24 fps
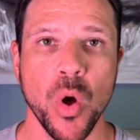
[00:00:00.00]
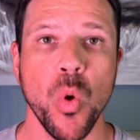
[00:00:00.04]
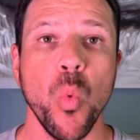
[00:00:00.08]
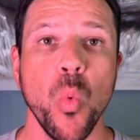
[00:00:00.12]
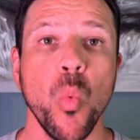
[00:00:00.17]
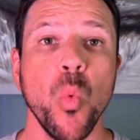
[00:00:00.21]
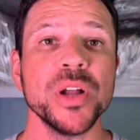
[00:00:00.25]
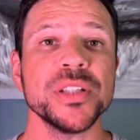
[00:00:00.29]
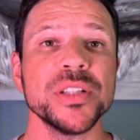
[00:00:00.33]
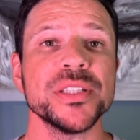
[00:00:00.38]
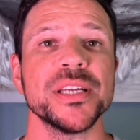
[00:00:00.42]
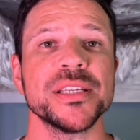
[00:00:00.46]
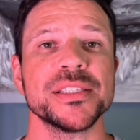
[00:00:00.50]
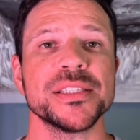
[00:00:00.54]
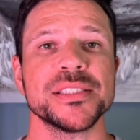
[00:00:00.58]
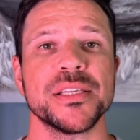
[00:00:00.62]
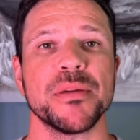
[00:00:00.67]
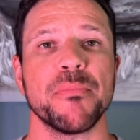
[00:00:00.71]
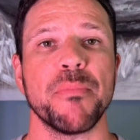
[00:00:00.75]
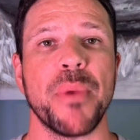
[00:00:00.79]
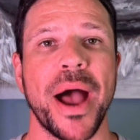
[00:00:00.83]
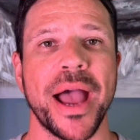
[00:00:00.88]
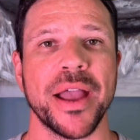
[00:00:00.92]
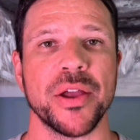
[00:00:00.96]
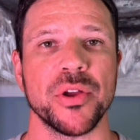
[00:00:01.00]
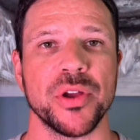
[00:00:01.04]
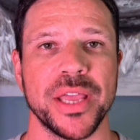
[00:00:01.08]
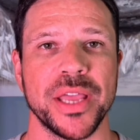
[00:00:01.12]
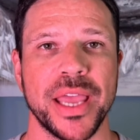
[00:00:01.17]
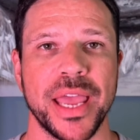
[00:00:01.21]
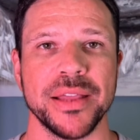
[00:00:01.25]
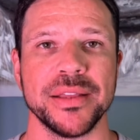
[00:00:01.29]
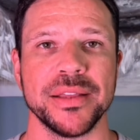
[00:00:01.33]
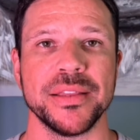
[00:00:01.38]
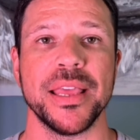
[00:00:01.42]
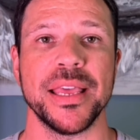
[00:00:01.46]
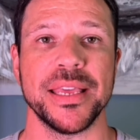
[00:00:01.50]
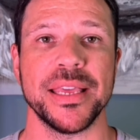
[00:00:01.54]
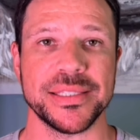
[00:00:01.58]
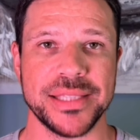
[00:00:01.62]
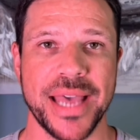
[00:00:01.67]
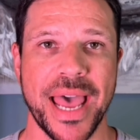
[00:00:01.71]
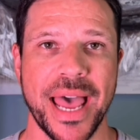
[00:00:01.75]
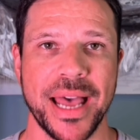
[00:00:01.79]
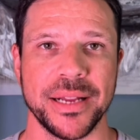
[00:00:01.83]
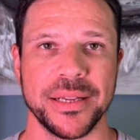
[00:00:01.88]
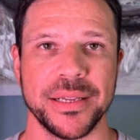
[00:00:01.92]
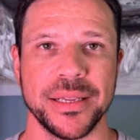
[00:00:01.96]
What does the buyer get
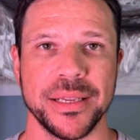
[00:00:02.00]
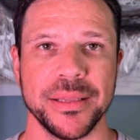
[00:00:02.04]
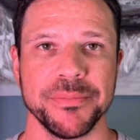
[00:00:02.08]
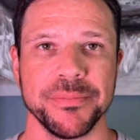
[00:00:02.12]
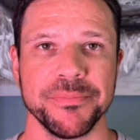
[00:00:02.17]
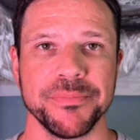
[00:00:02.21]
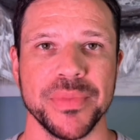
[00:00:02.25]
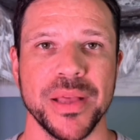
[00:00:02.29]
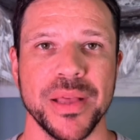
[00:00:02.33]
exactly?